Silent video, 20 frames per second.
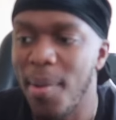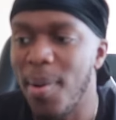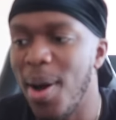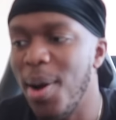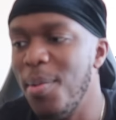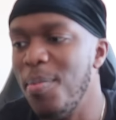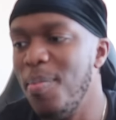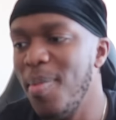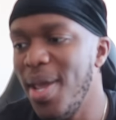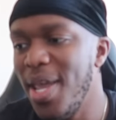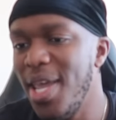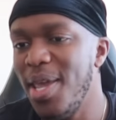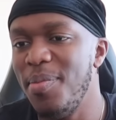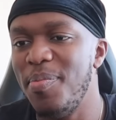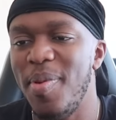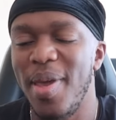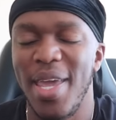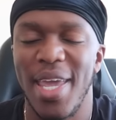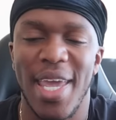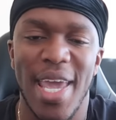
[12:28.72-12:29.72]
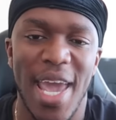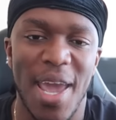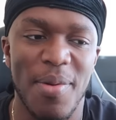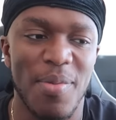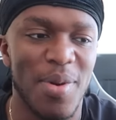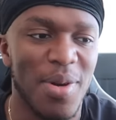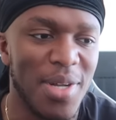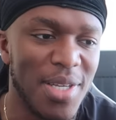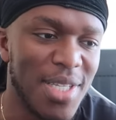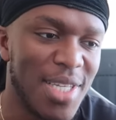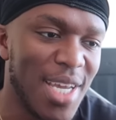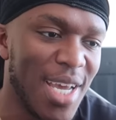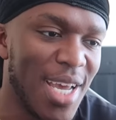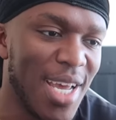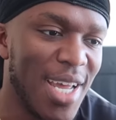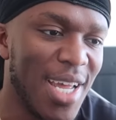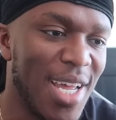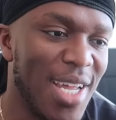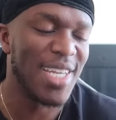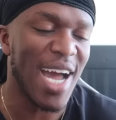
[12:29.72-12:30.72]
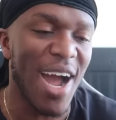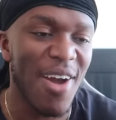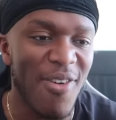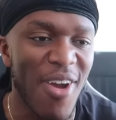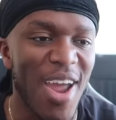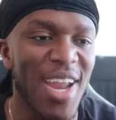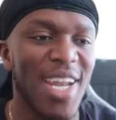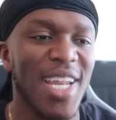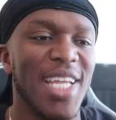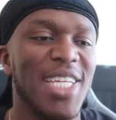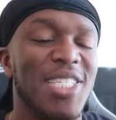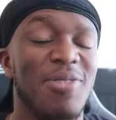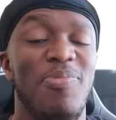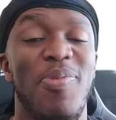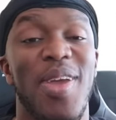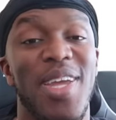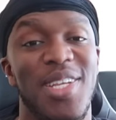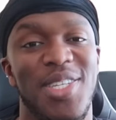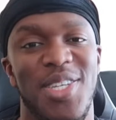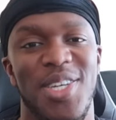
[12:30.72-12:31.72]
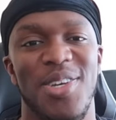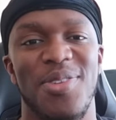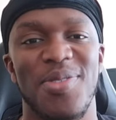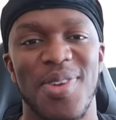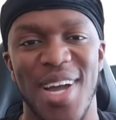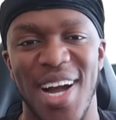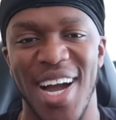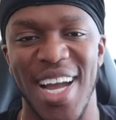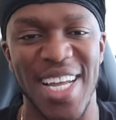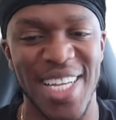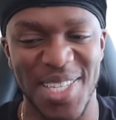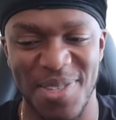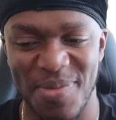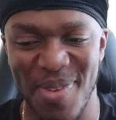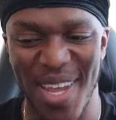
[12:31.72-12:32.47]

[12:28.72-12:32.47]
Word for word: about me being able to directly speak to you guys